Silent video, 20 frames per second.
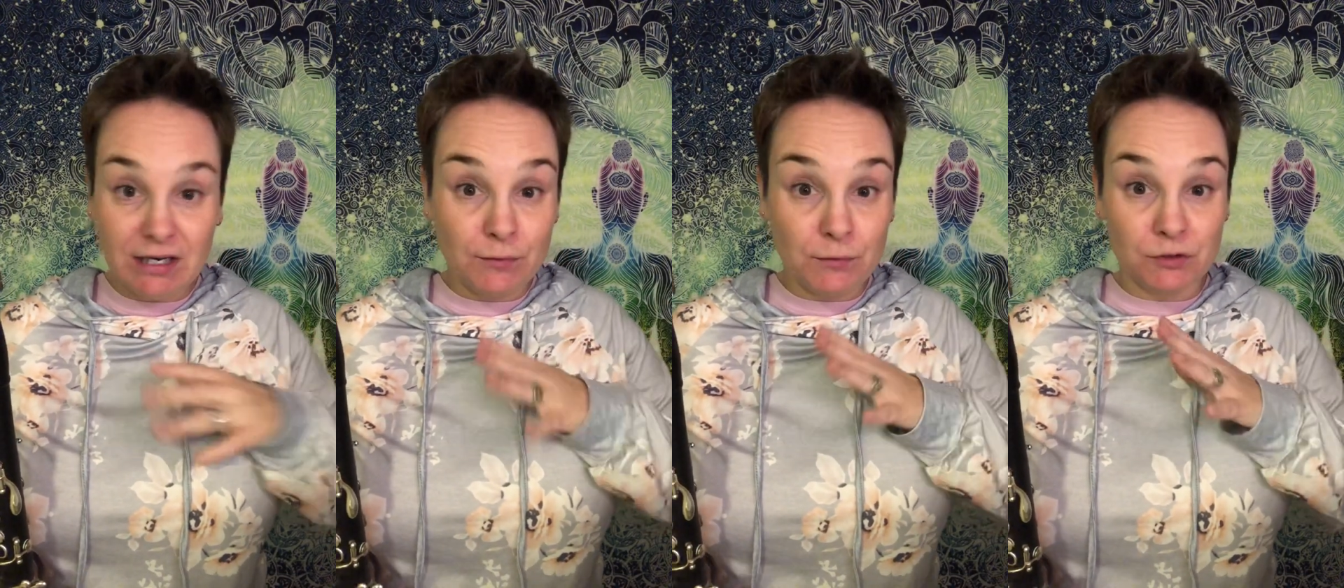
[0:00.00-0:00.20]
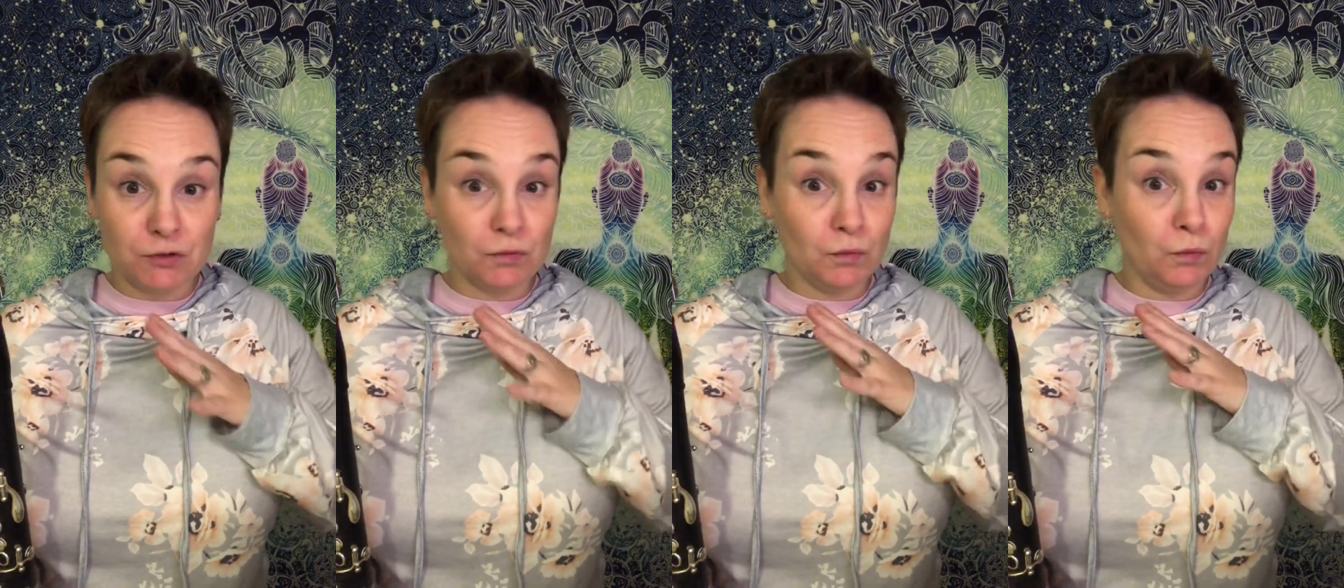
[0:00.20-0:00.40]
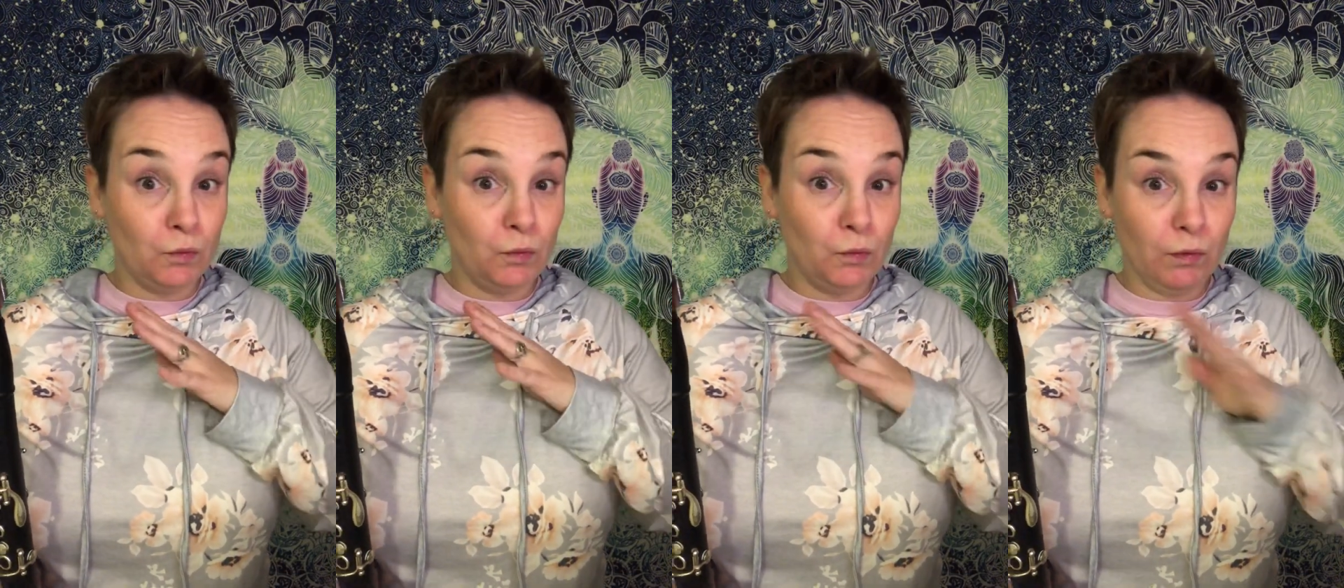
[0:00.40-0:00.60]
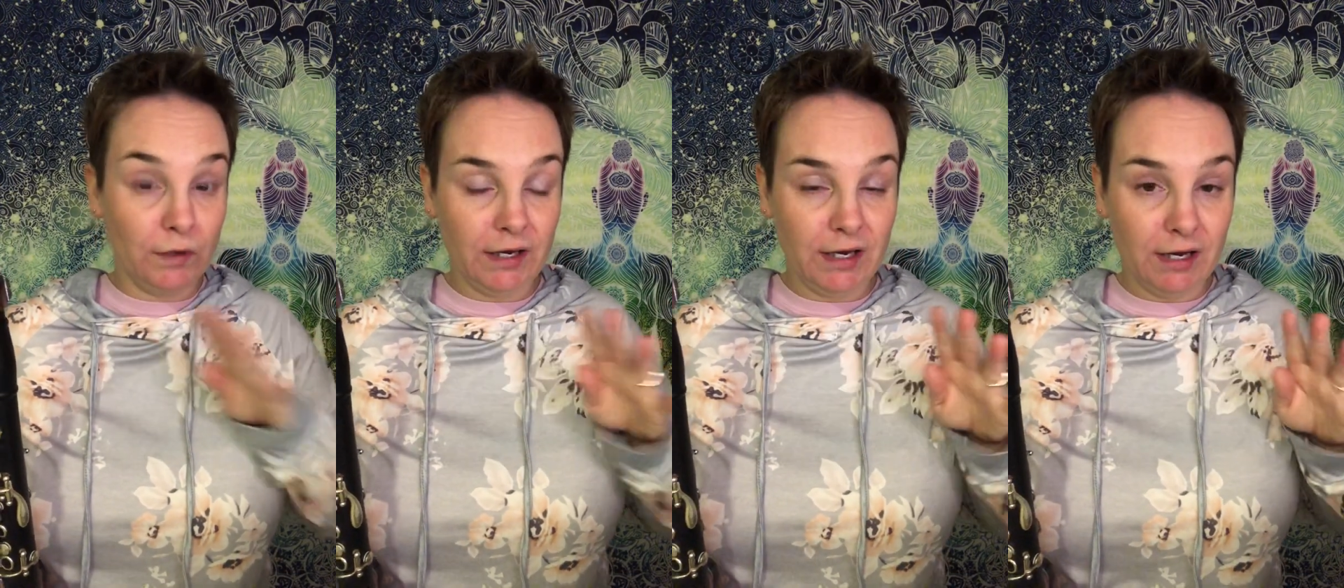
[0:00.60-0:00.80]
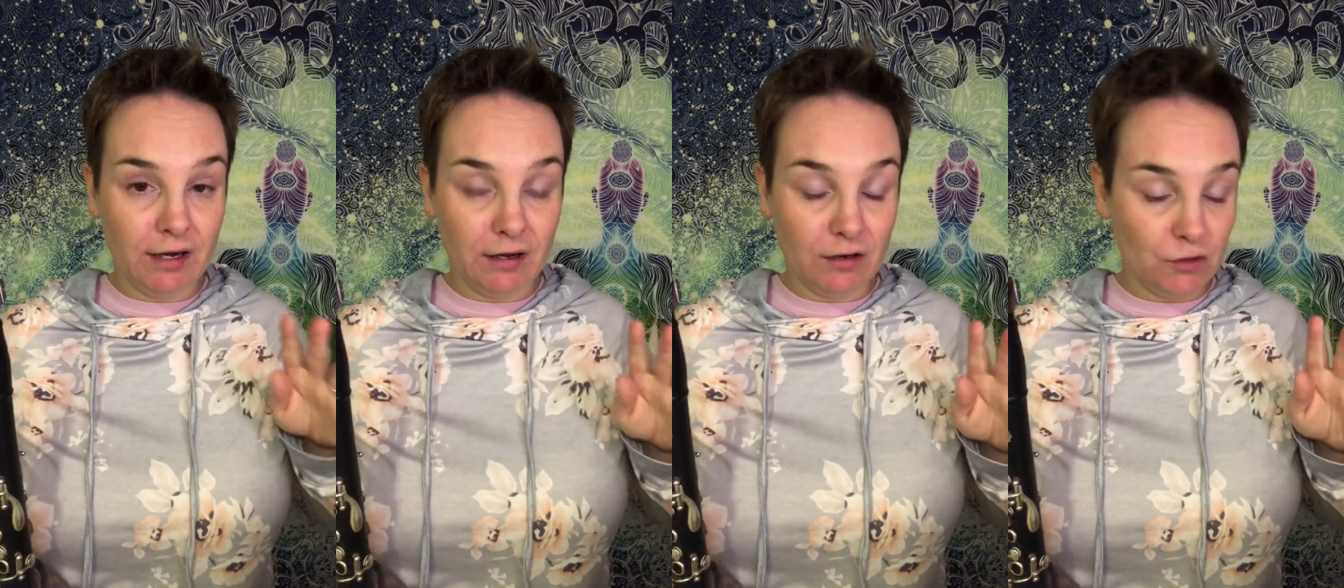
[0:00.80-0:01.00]
It was
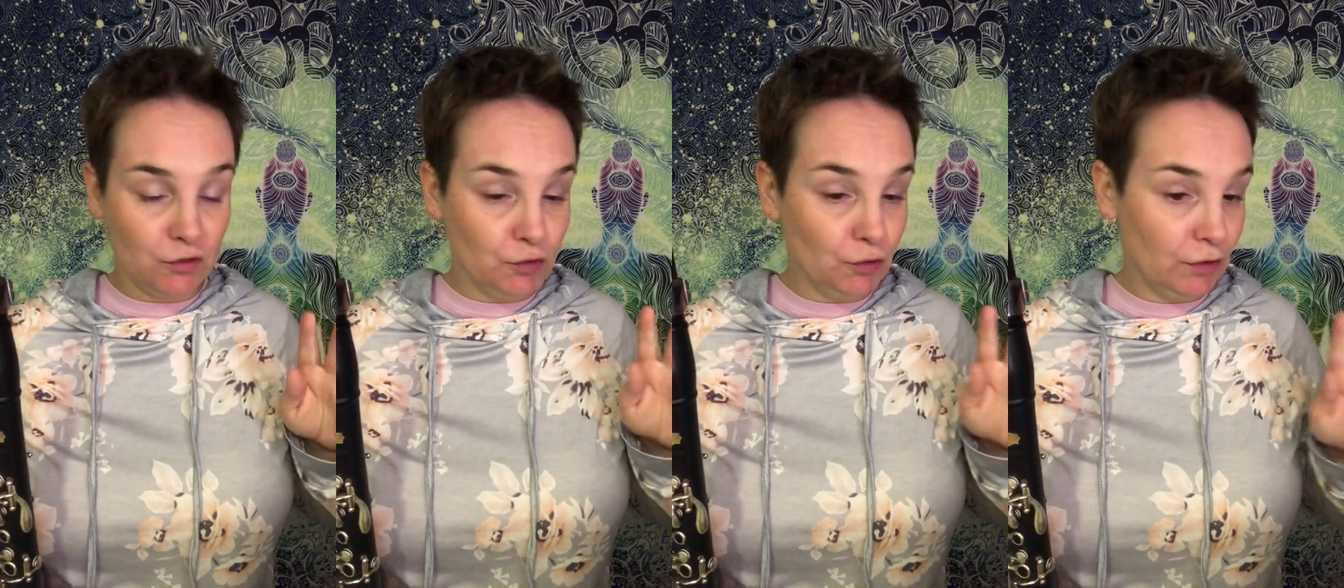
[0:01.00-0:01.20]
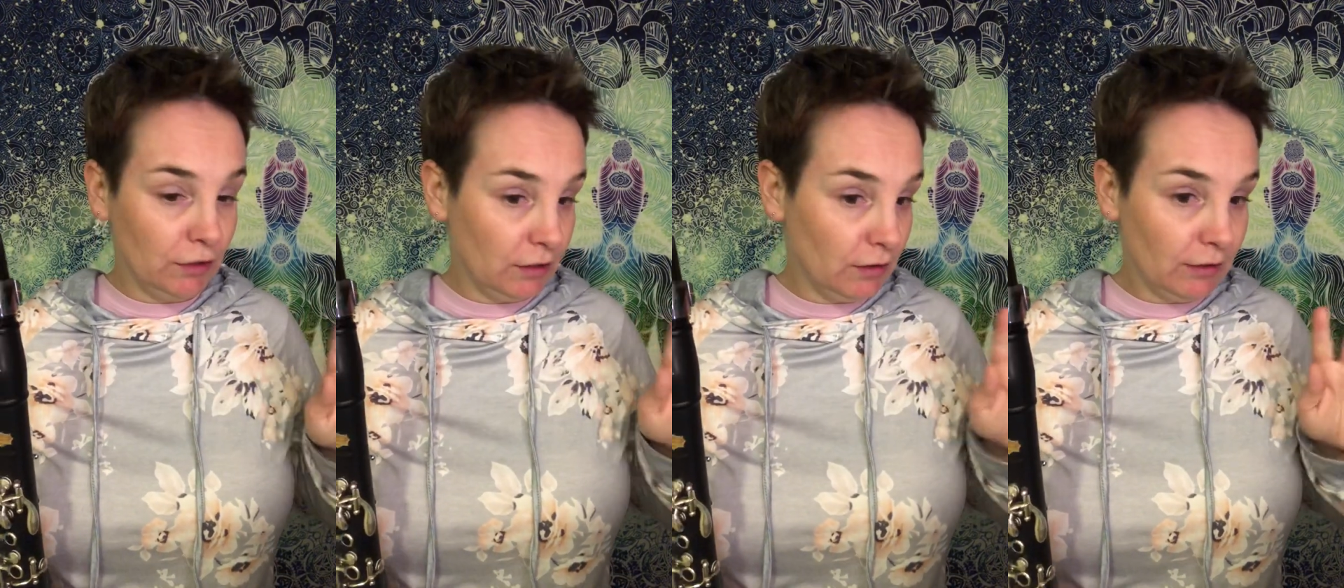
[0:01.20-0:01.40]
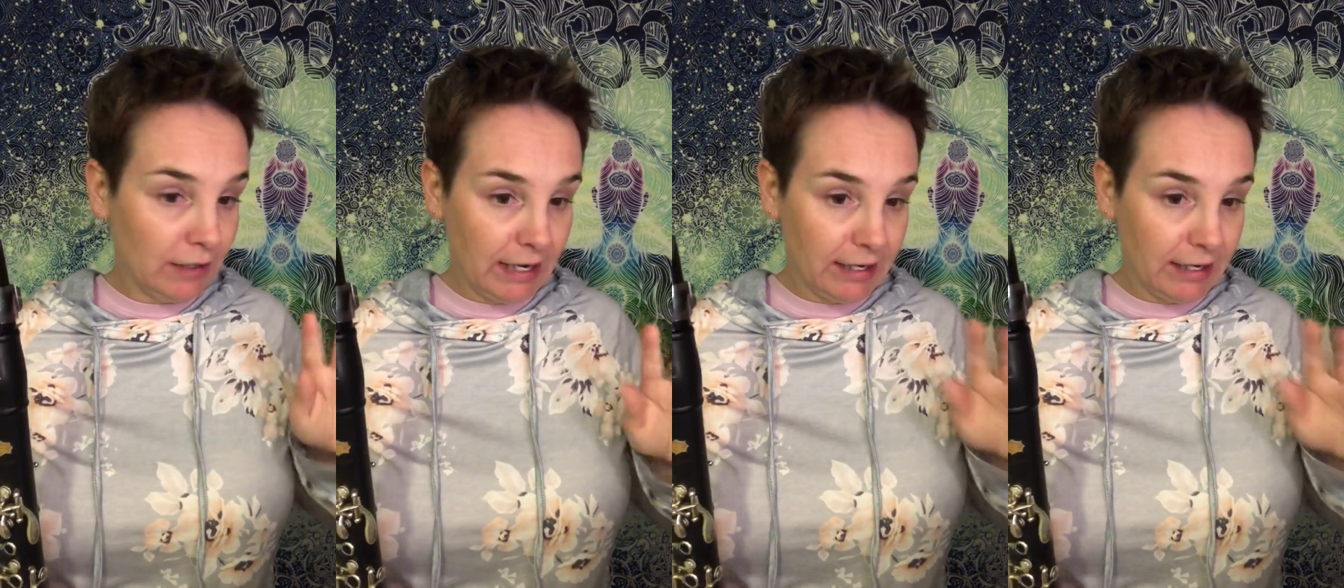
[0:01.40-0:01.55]
way out of tune.